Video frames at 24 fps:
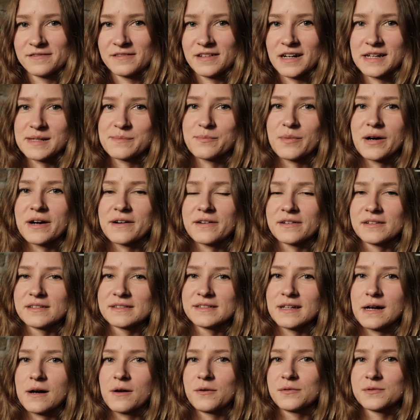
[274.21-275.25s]
I spiraled
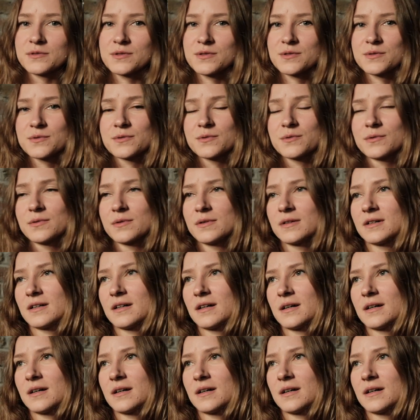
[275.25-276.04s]
down to